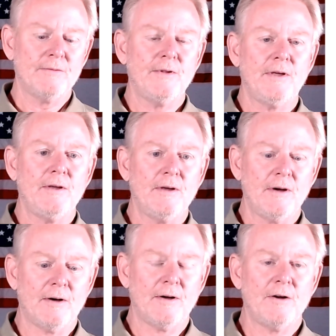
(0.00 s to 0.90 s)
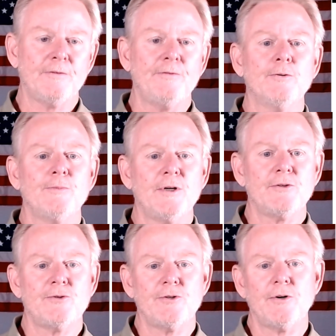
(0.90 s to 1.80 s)
the air fuel
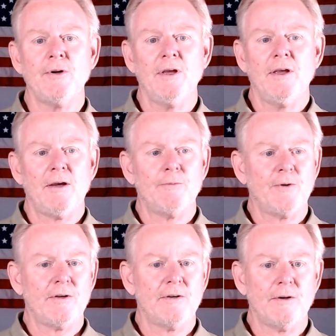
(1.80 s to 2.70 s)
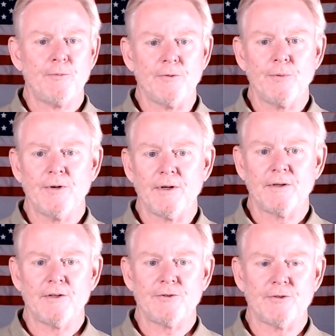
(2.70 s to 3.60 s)
mixture, and we end up with
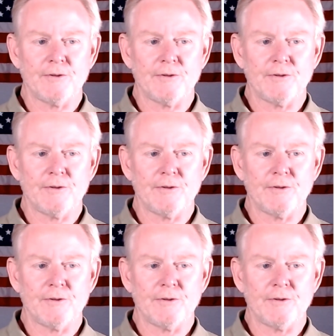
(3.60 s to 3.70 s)
pre-ignition.